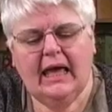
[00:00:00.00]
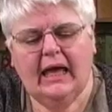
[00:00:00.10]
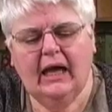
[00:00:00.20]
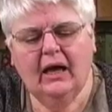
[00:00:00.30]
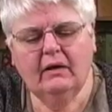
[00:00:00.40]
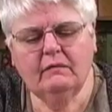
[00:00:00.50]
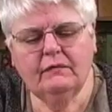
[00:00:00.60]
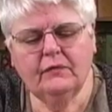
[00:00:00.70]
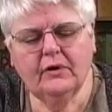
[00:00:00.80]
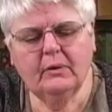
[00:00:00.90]

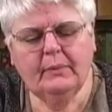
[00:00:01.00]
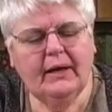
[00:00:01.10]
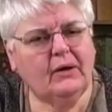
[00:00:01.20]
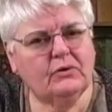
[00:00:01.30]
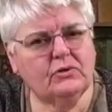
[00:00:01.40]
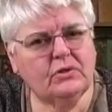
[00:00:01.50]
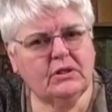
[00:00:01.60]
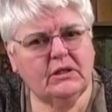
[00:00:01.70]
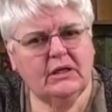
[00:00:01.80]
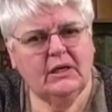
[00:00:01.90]
And for about
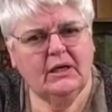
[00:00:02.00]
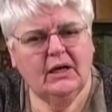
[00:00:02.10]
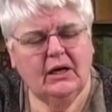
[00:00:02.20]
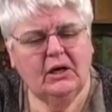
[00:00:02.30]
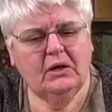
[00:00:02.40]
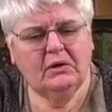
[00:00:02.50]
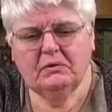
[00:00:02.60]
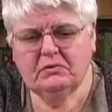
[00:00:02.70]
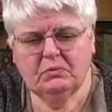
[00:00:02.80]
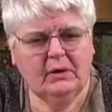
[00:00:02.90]

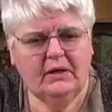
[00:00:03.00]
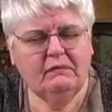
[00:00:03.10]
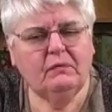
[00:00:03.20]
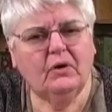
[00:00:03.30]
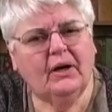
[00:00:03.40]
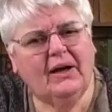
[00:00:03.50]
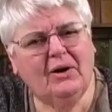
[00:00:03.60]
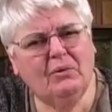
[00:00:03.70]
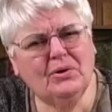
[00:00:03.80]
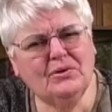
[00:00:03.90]
24
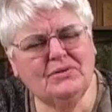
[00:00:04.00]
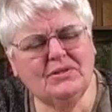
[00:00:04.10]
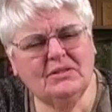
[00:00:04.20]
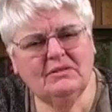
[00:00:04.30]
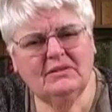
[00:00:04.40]
hours,